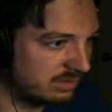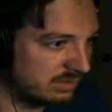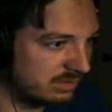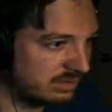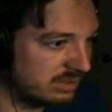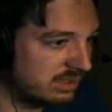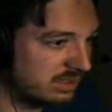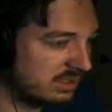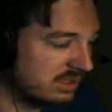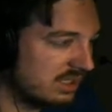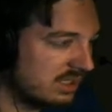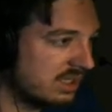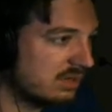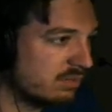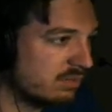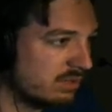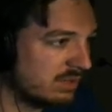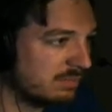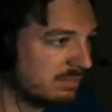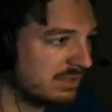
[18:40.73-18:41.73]
And then
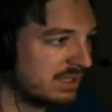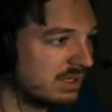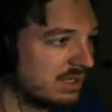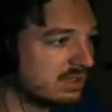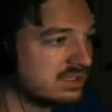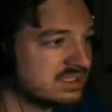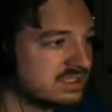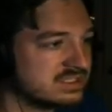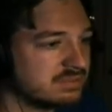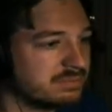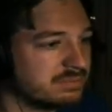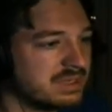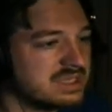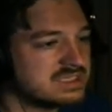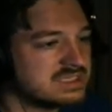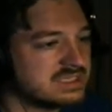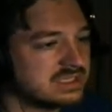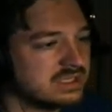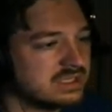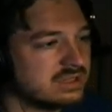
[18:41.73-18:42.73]
repeat. Okay, so
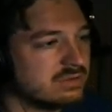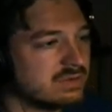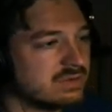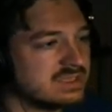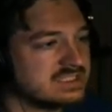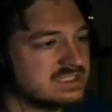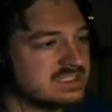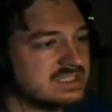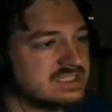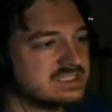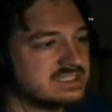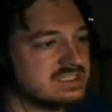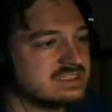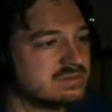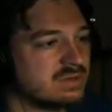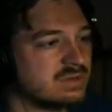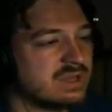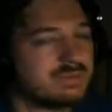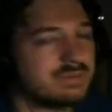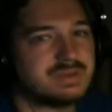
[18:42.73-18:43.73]
basically the rest of this is
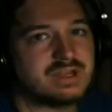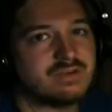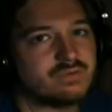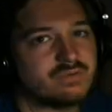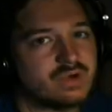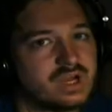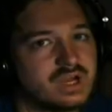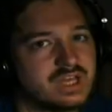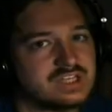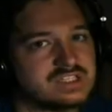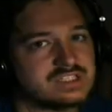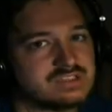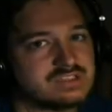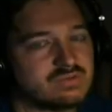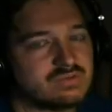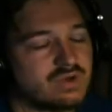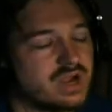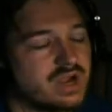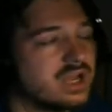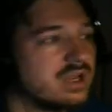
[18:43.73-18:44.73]
a repeat of what I just
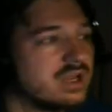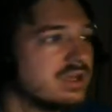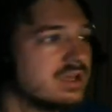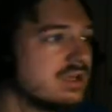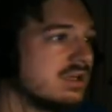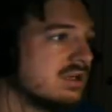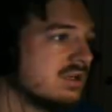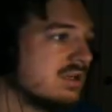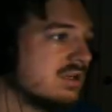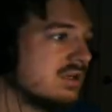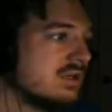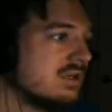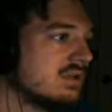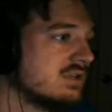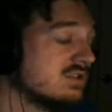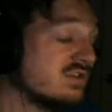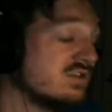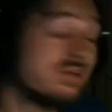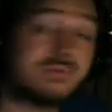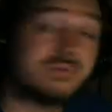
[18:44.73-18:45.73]
read.
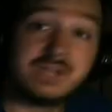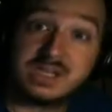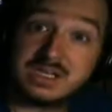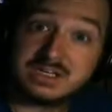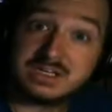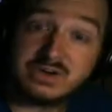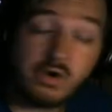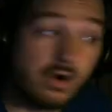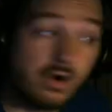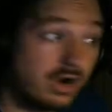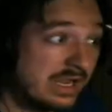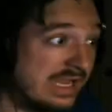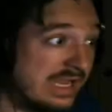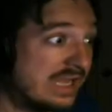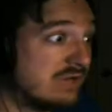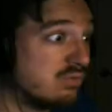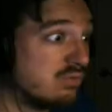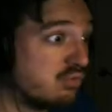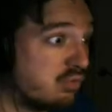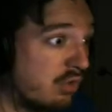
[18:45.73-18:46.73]
So I'm gonna ignore it
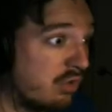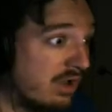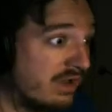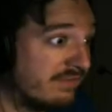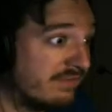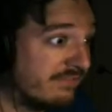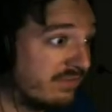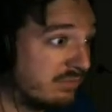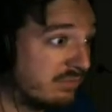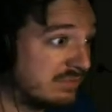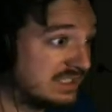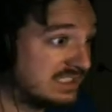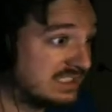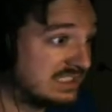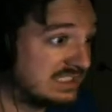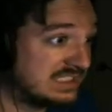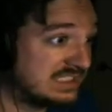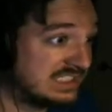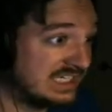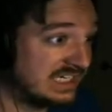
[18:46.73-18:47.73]
and run for my
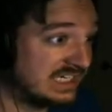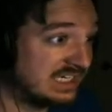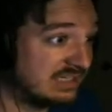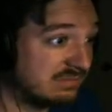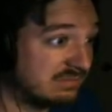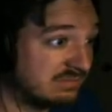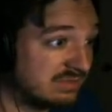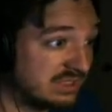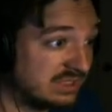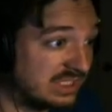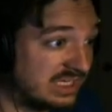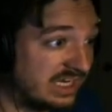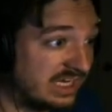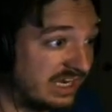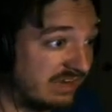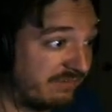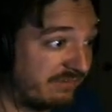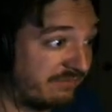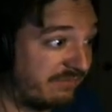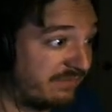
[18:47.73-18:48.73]
damn
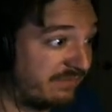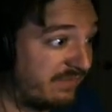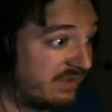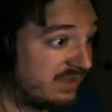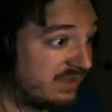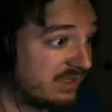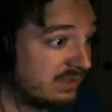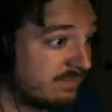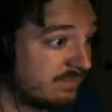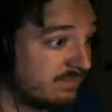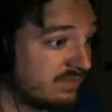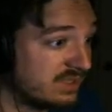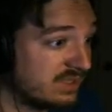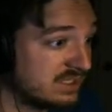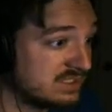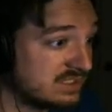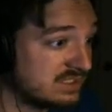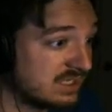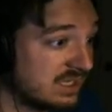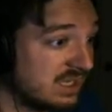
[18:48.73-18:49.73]
life.
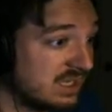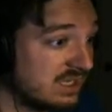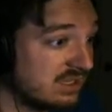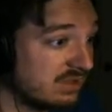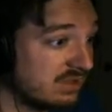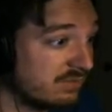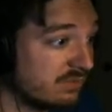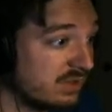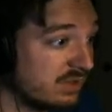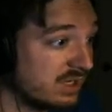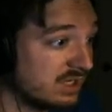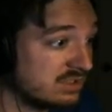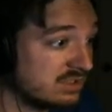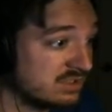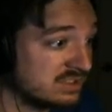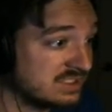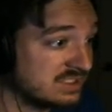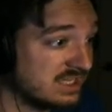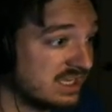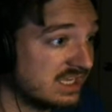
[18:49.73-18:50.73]
It's the key to the front
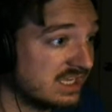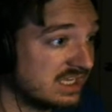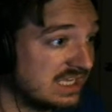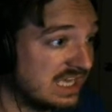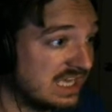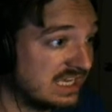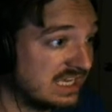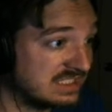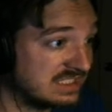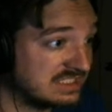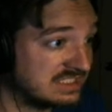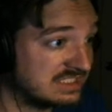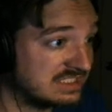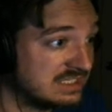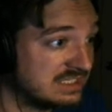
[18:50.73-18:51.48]
entrance. Take it. Yes!